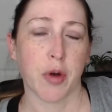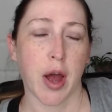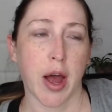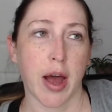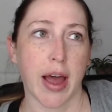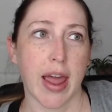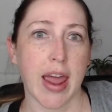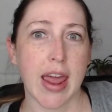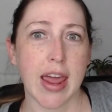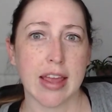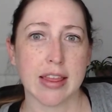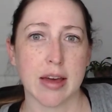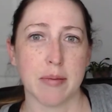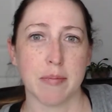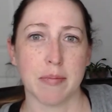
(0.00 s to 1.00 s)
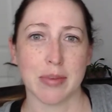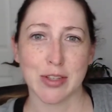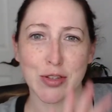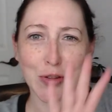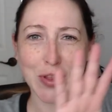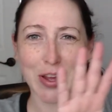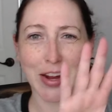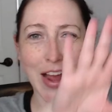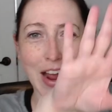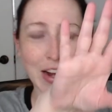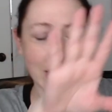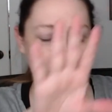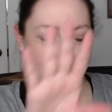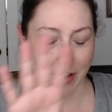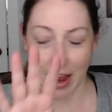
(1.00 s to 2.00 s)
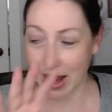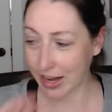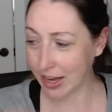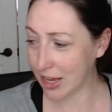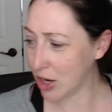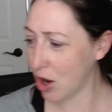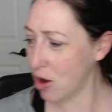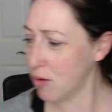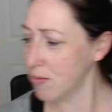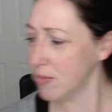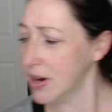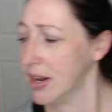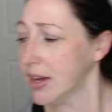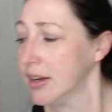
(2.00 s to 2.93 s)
uh, hang them so they're kind of honeycombed.